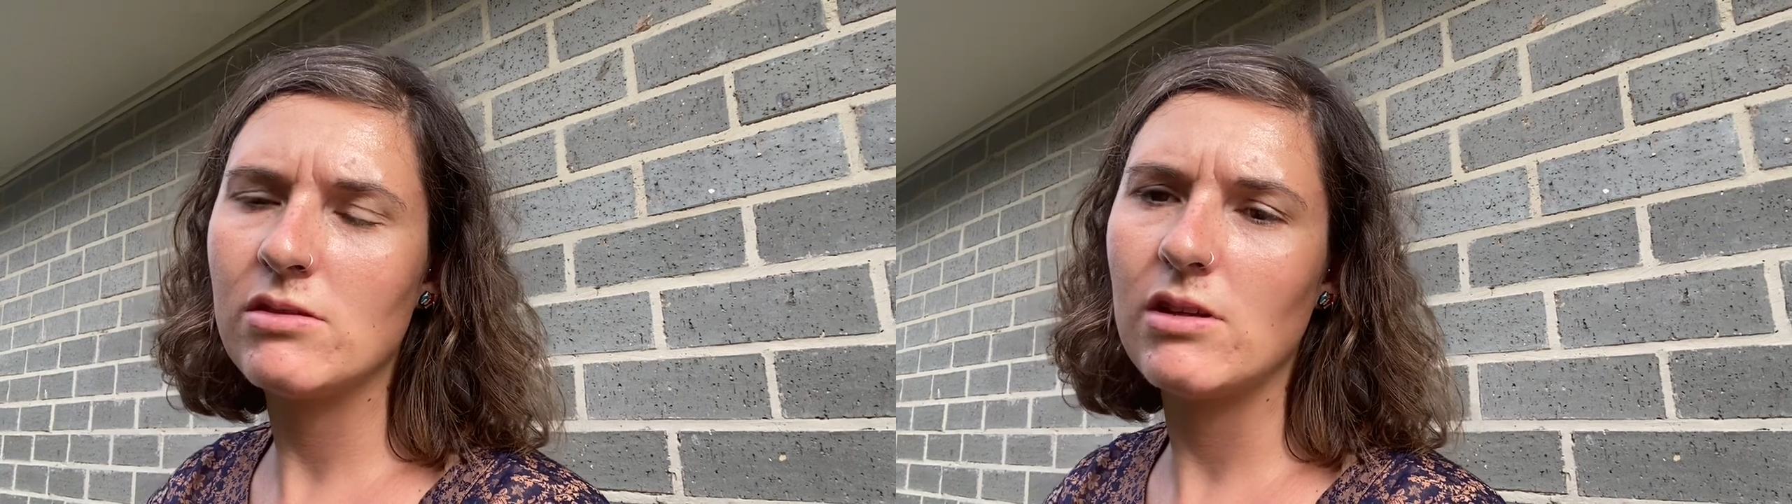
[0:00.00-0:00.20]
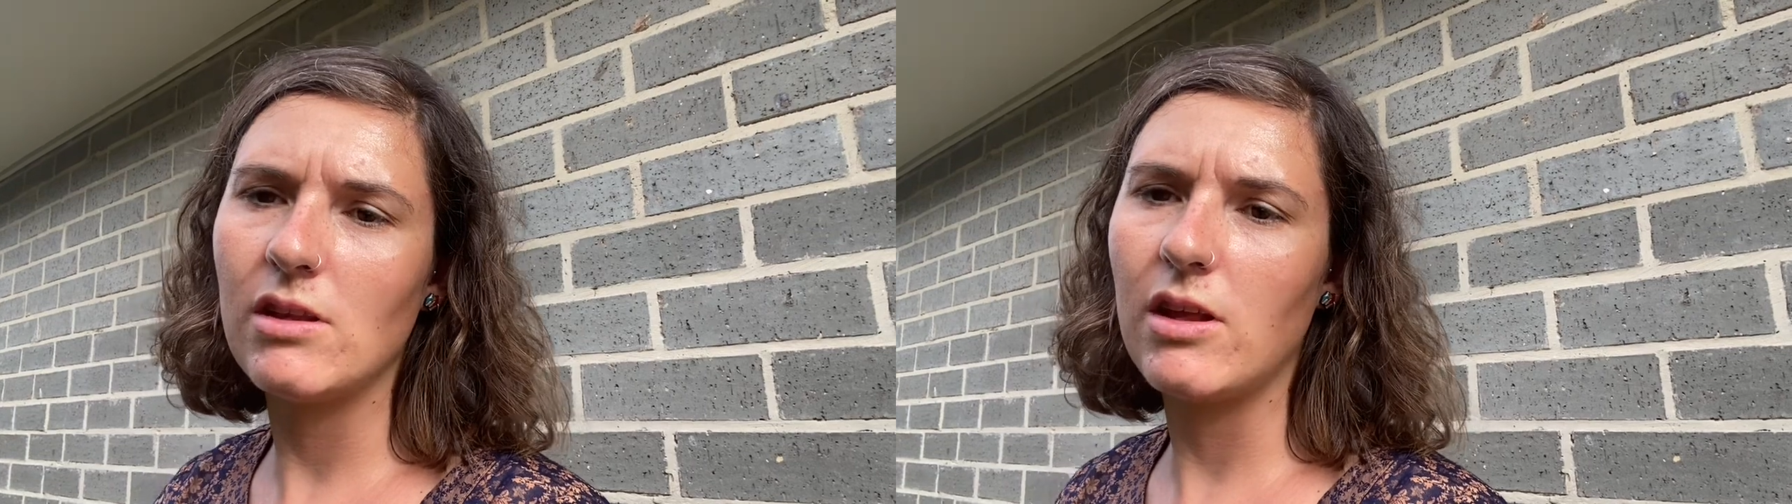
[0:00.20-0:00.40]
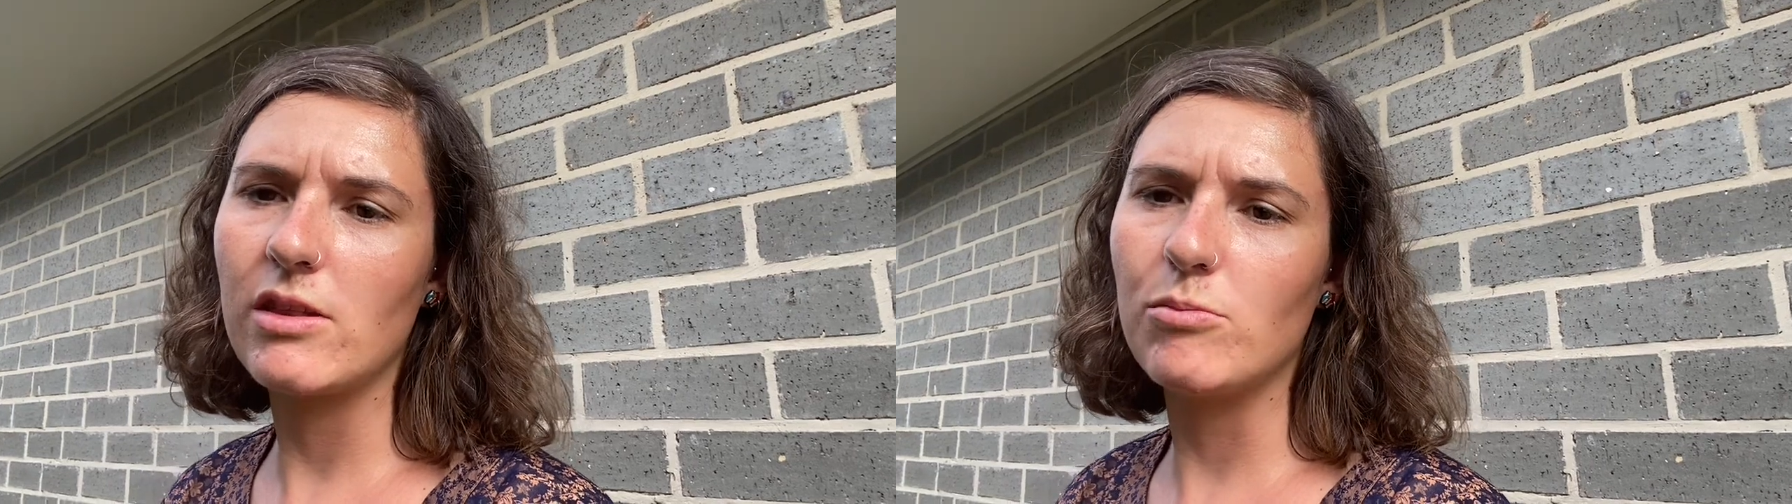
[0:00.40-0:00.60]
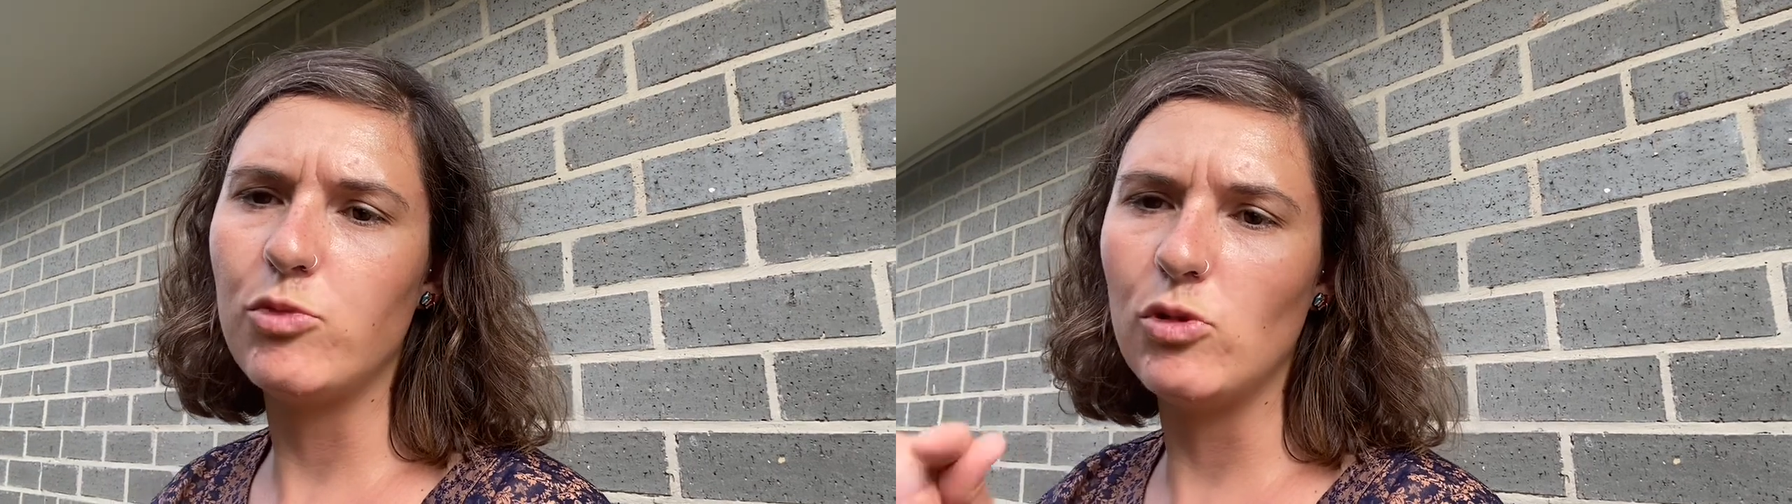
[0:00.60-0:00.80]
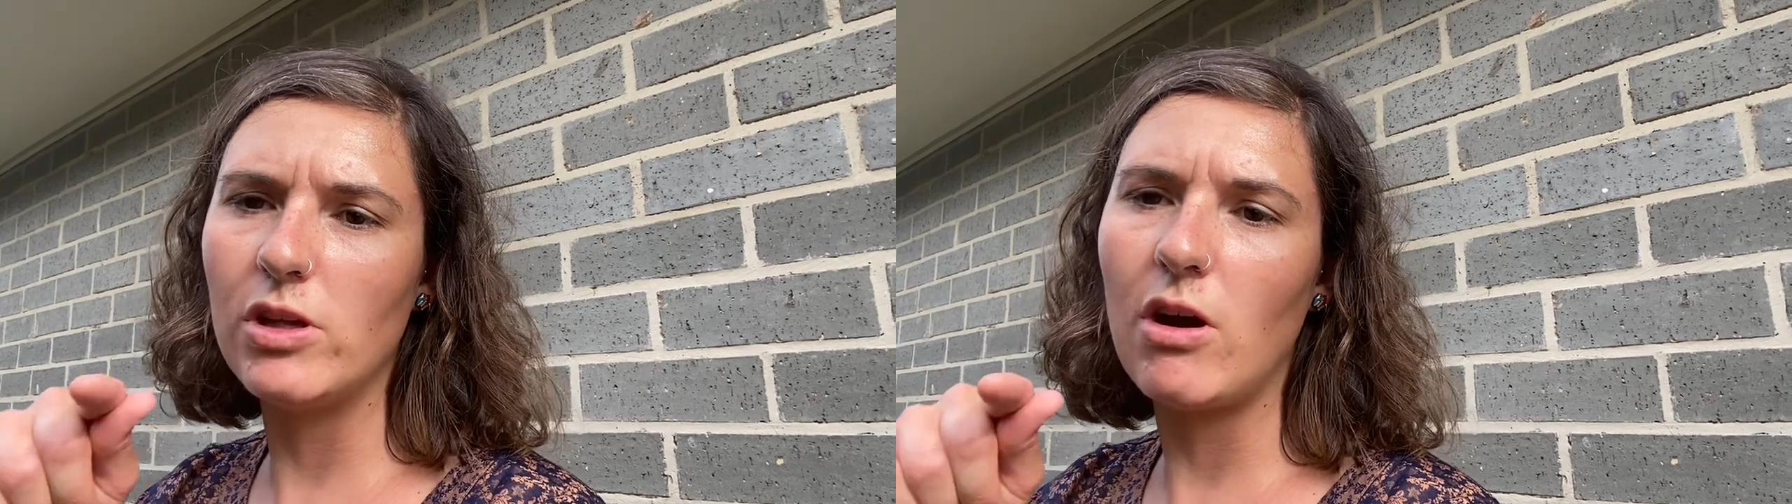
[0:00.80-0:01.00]
like the
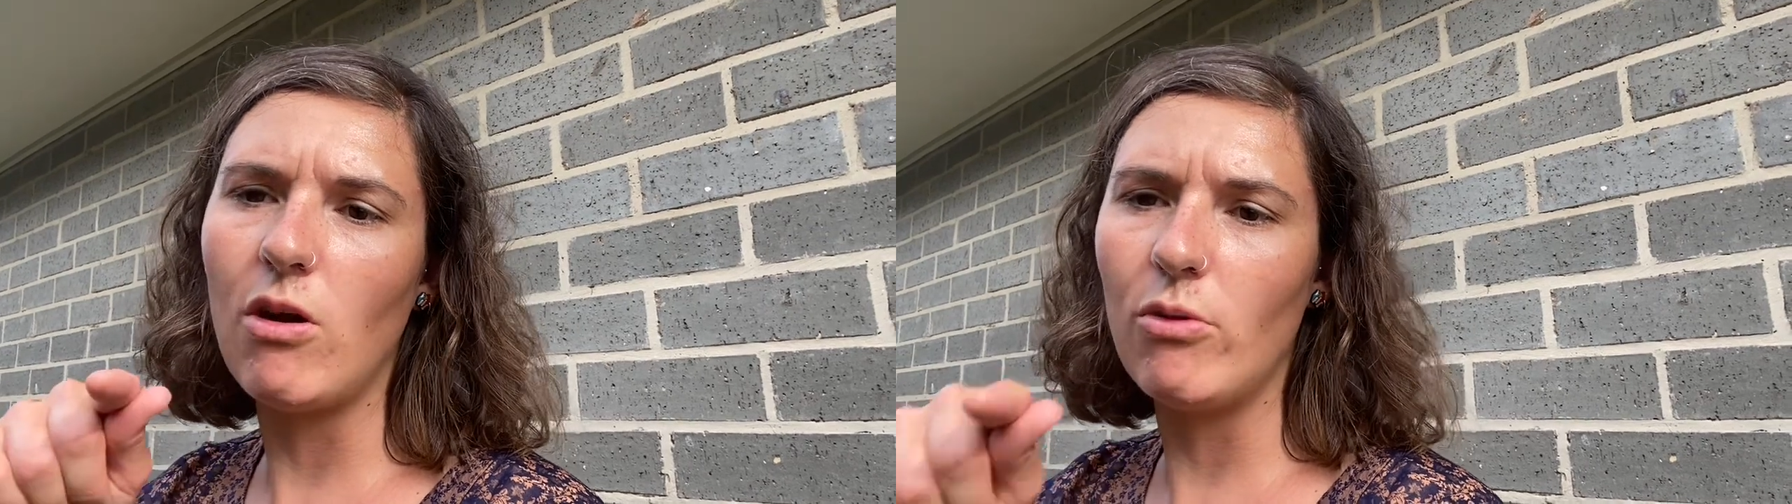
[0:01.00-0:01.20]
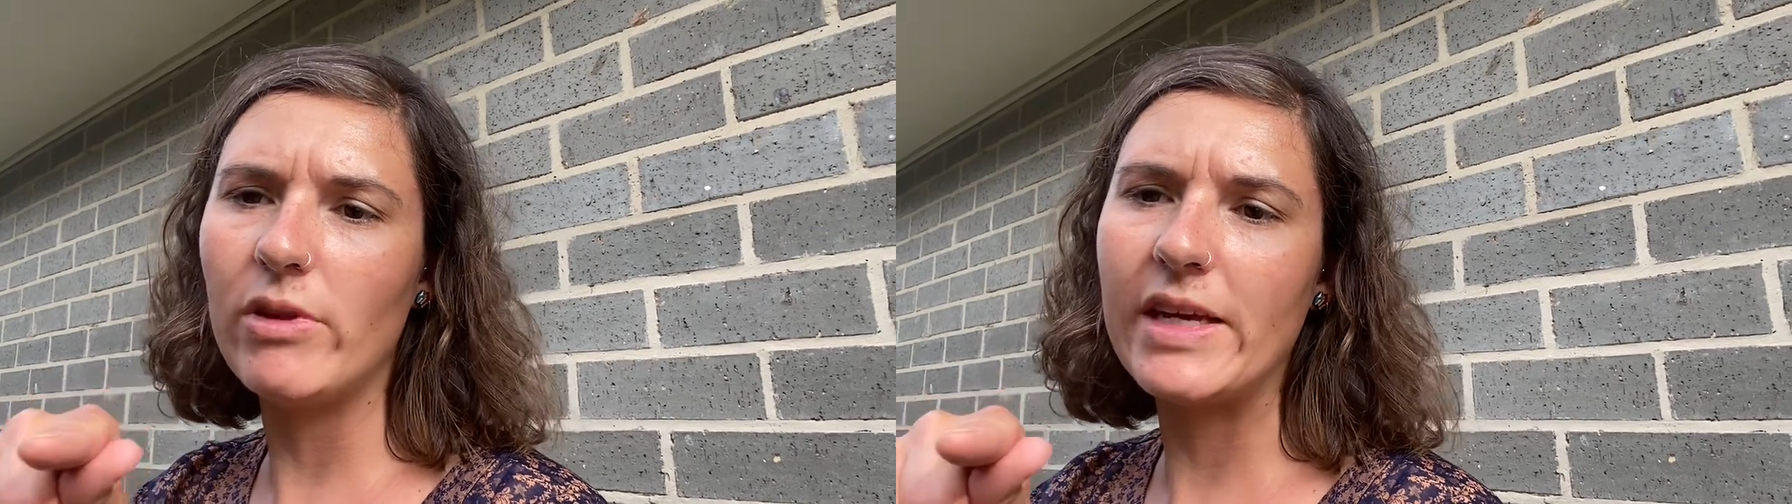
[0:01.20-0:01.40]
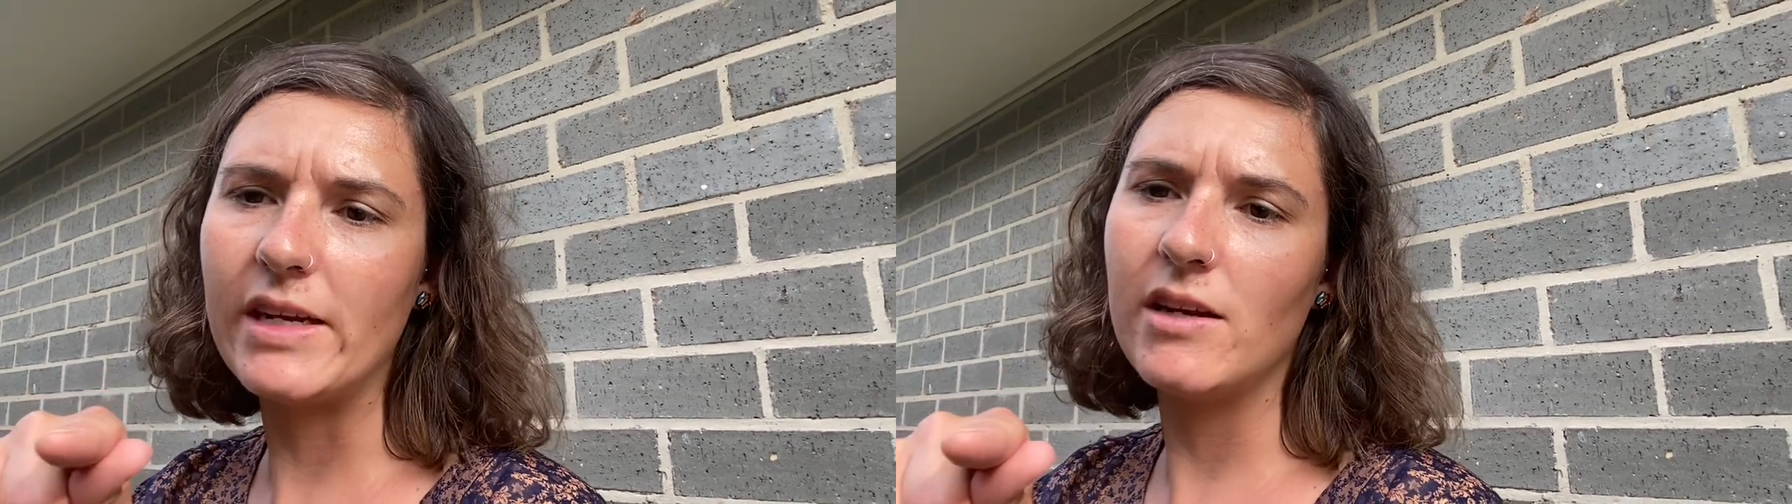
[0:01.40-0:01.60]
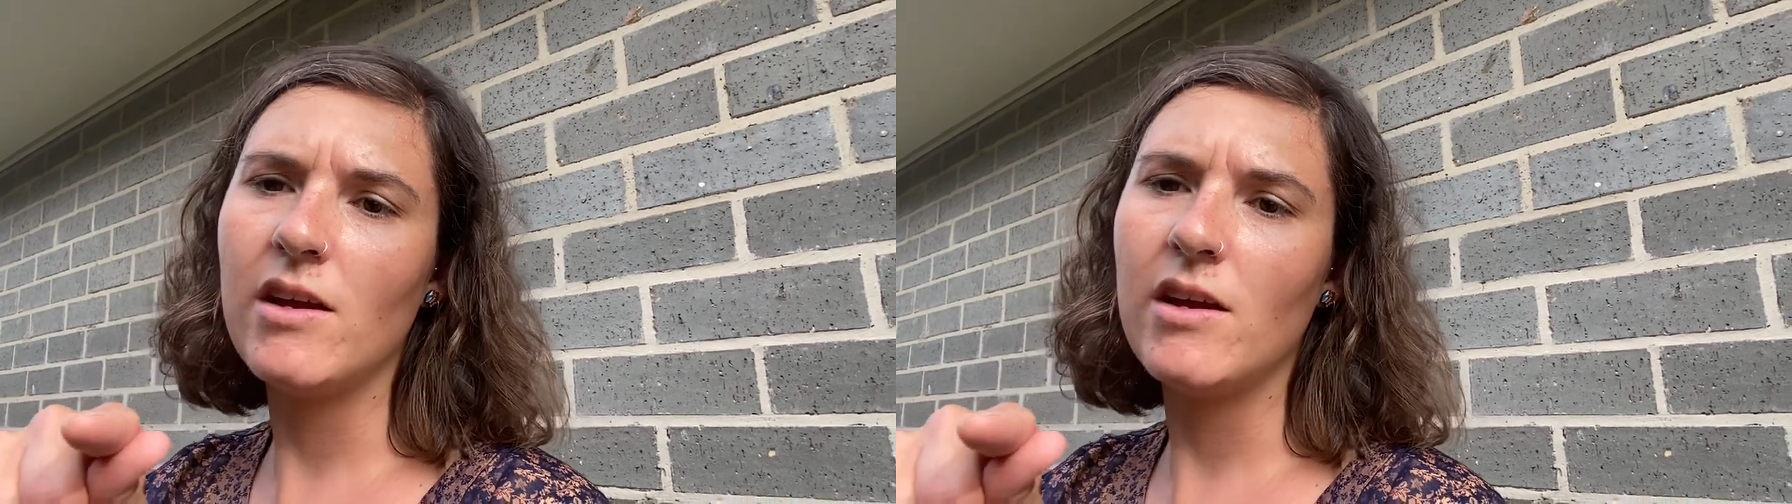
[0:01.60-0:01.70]
bullet hole in it,